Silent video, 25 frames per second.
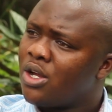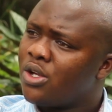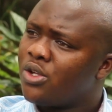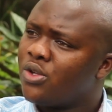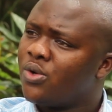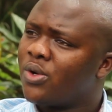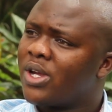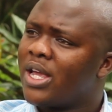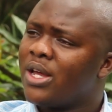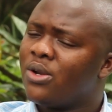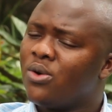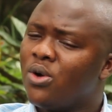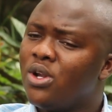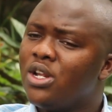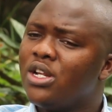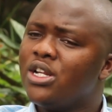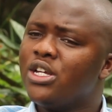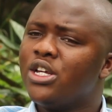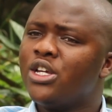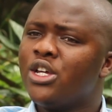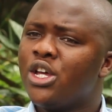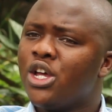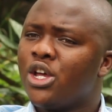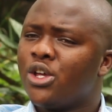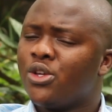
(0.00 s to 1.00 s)
You can
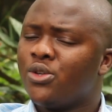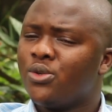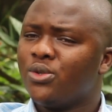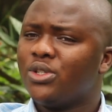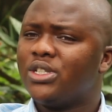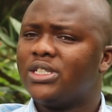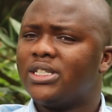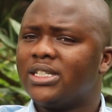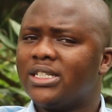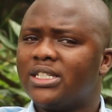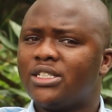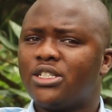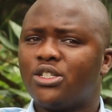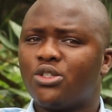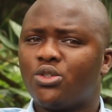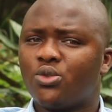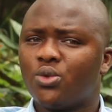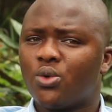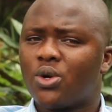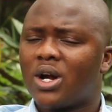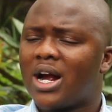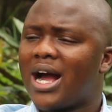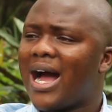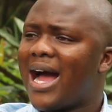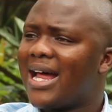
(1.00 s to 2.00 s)
only use it
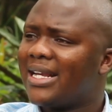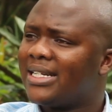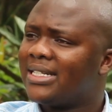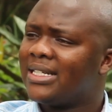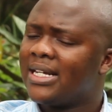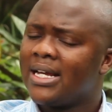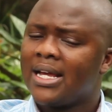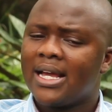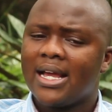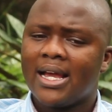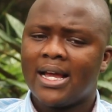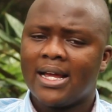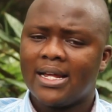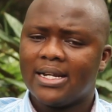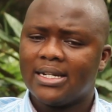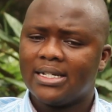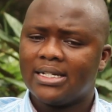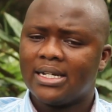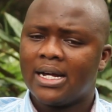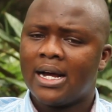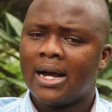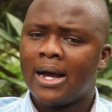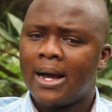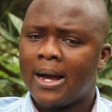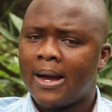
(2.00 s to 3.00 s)
to cut and
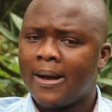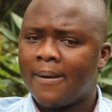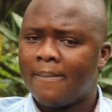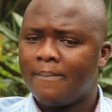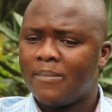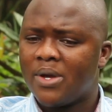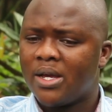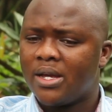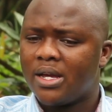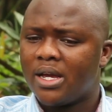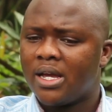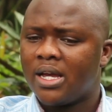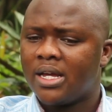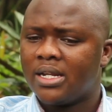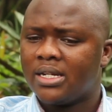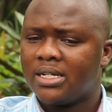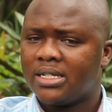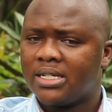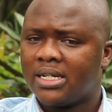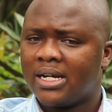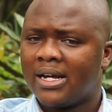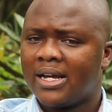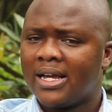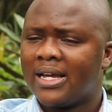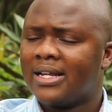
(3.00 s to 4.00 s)

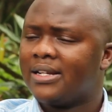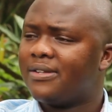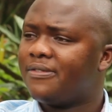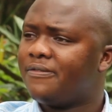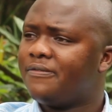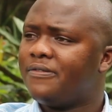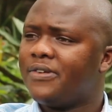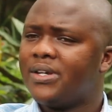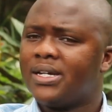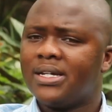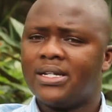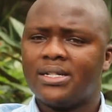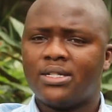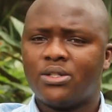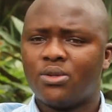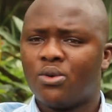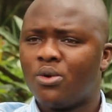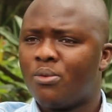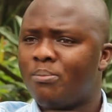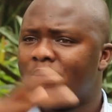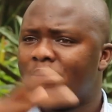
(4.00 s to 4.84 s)
feed or